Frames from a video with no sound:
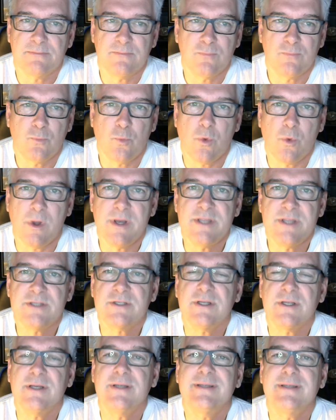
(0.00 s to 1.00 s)
what is
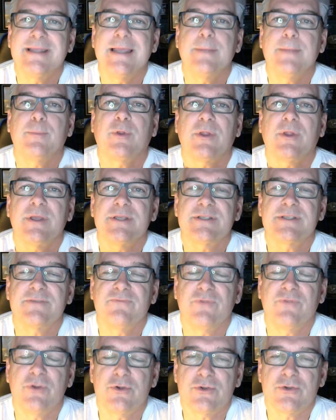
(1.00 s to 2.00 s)
going to take place in
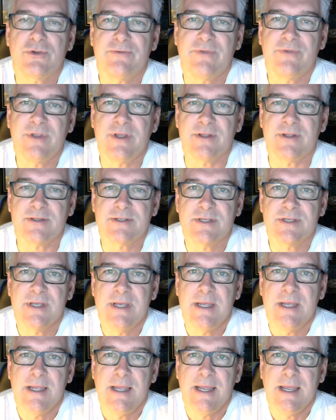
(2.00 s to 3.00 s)
future events.
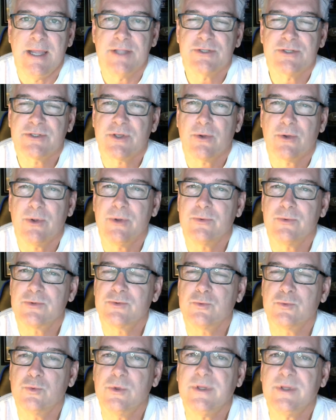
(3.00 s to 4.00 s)
And so it
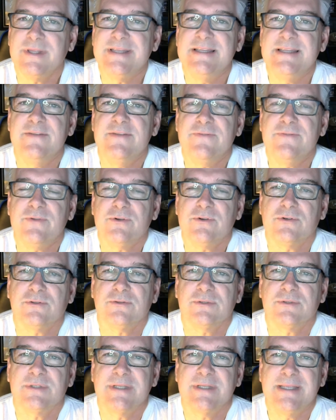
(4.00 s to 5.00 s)
was really
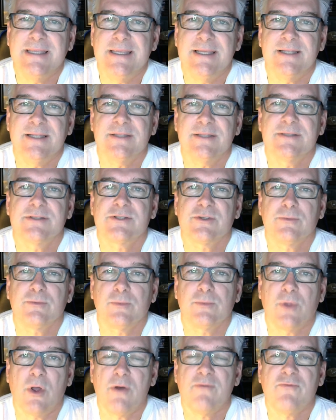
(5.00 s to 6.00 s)
difficult to get
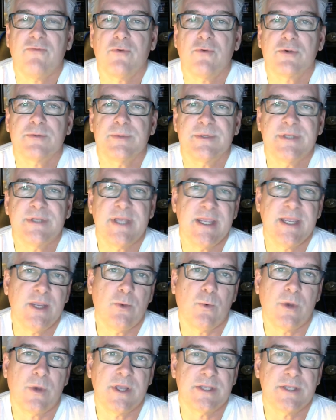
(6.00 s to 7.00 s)
some law enforcement
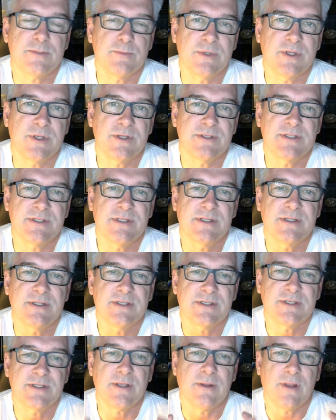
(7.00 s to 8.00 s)
takeaways because
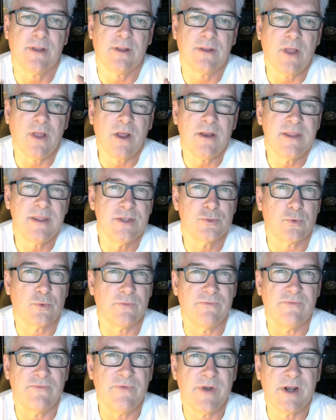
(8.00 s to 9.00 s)
a lot of these were
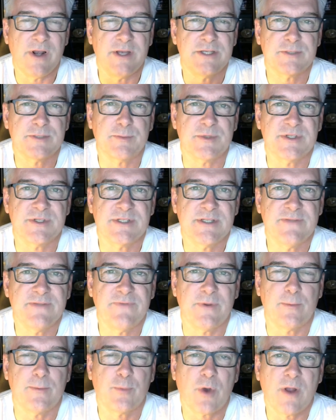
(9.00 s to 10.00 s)
very
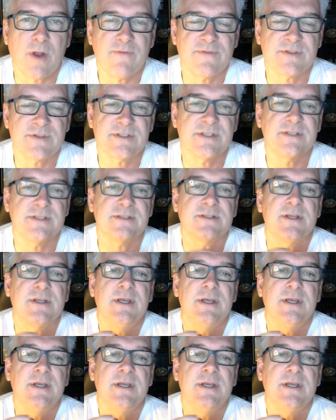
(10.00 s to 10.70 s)
specific prophecies.